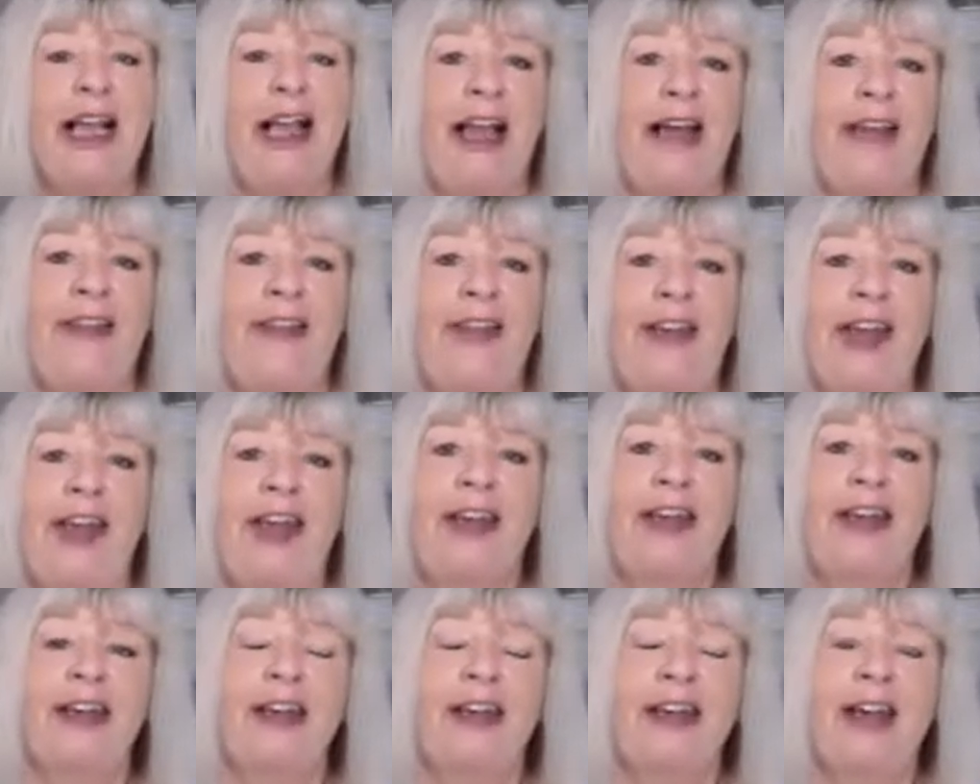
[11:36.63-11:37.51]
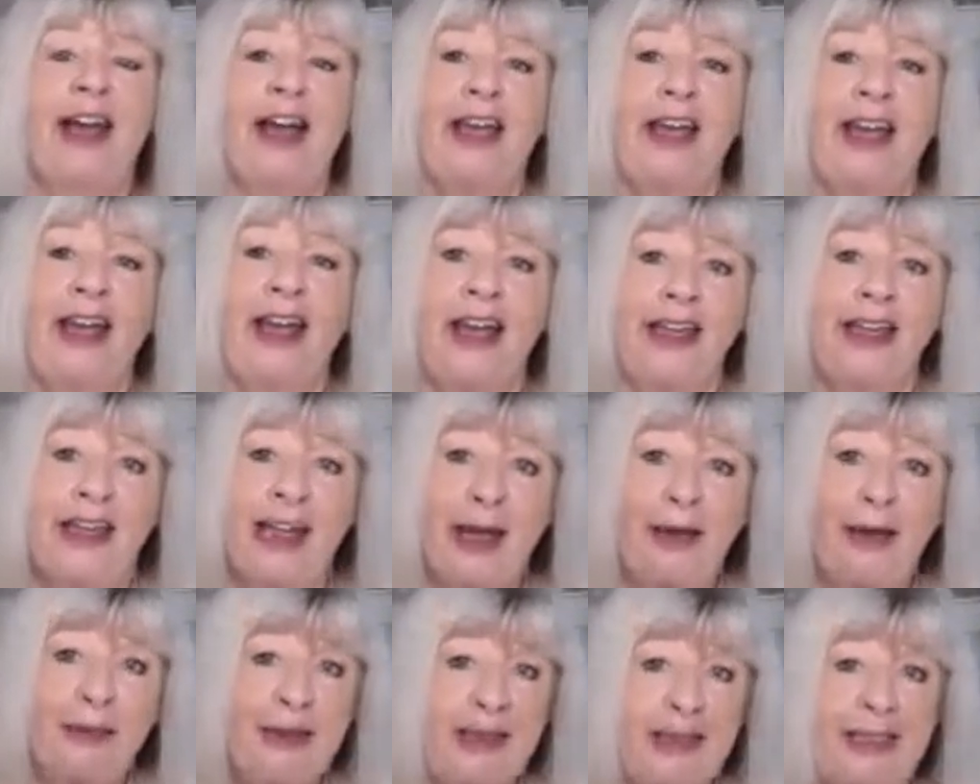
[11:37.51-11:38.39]
and then I
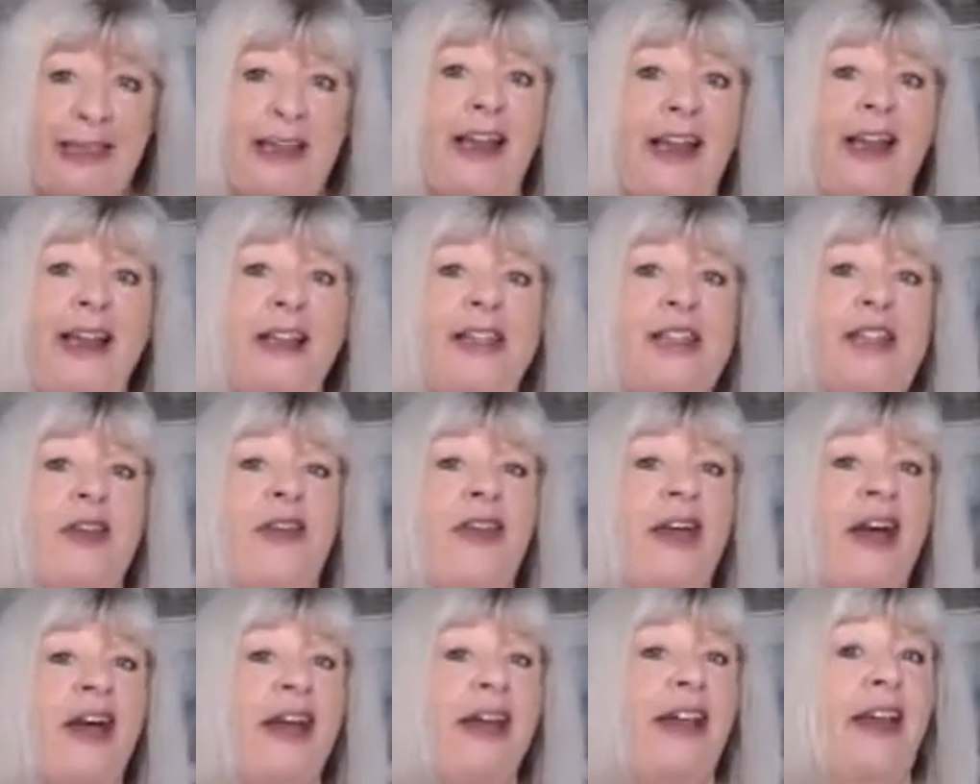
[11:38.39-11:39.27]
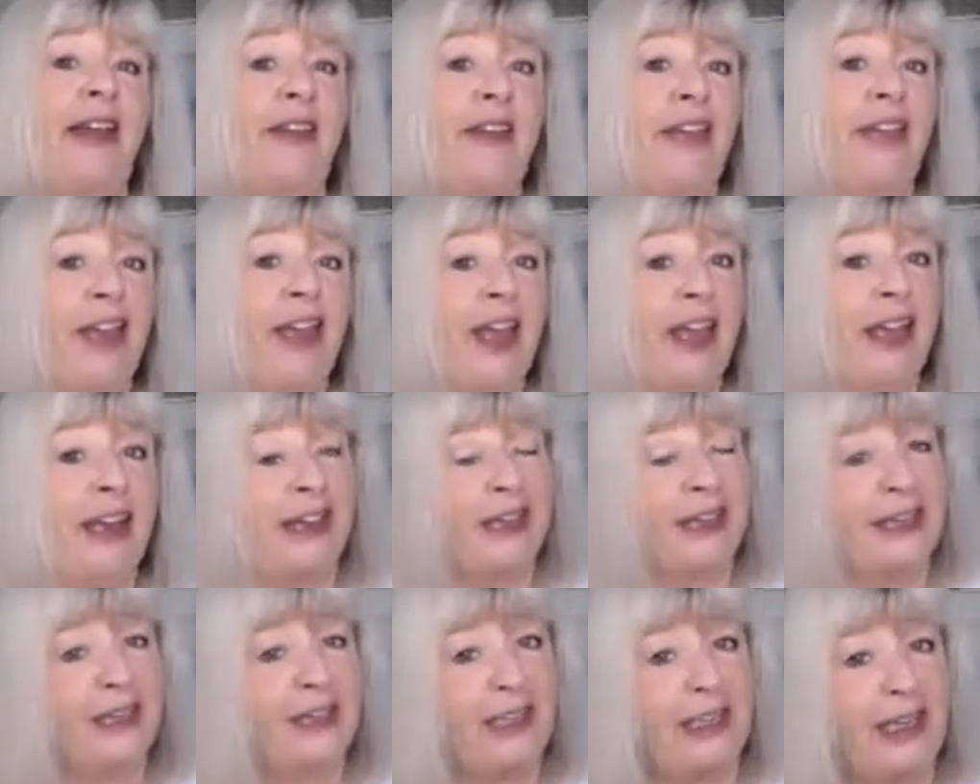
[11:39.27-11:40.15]
capitalize on that and then
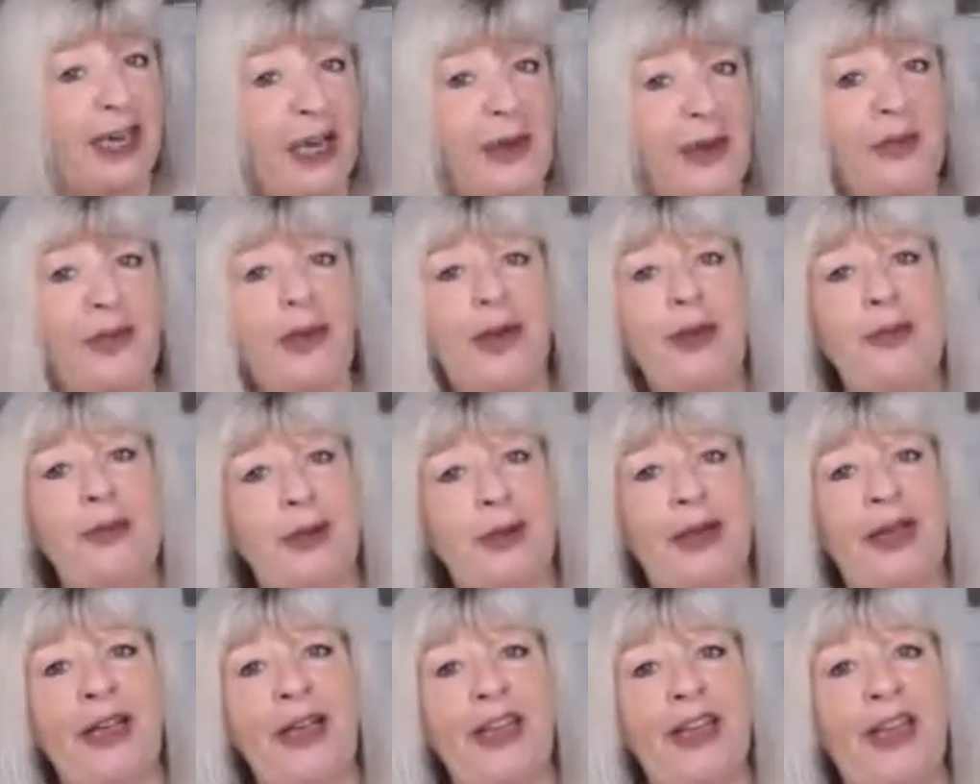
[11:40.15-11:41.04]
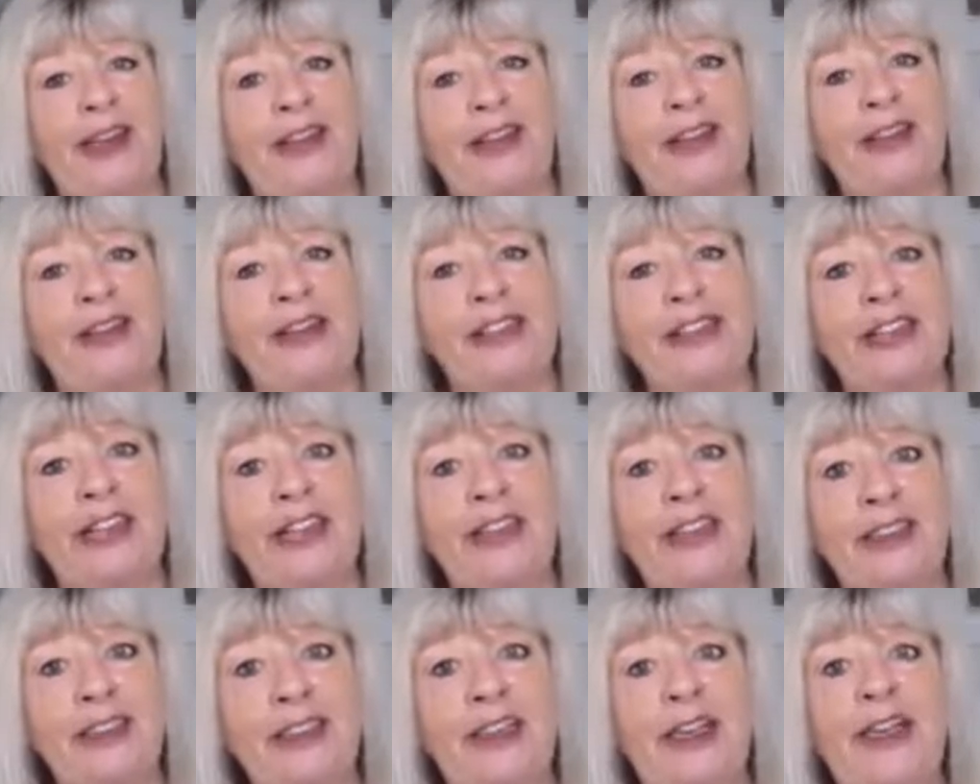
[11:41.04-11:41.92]
slowly bring in the
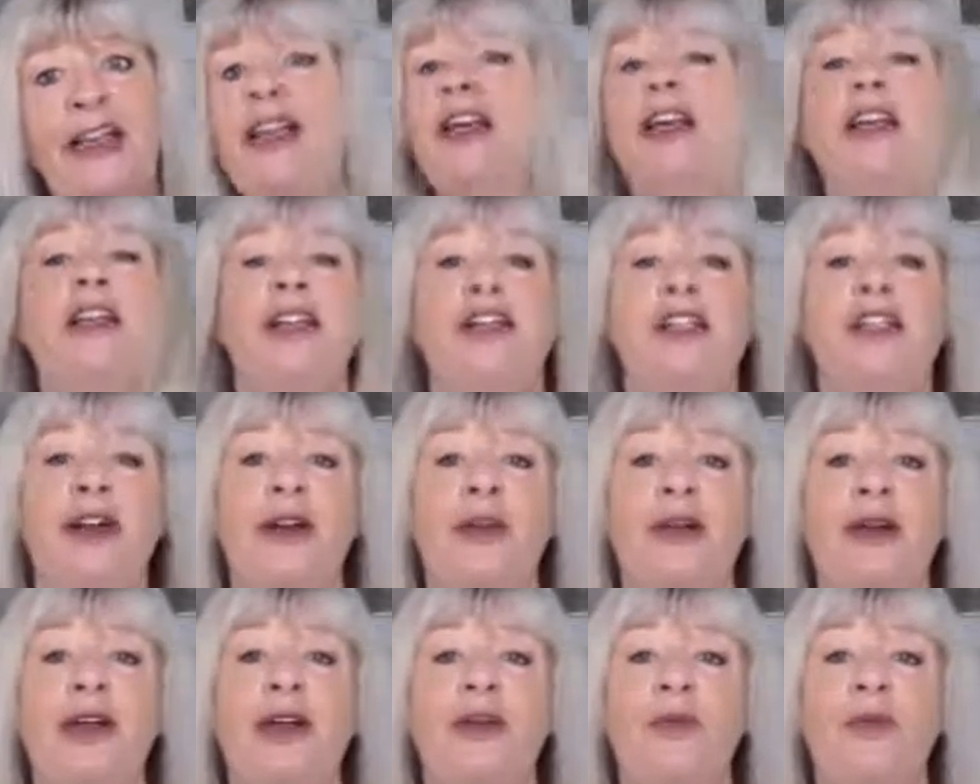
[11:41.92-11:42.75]
skill. So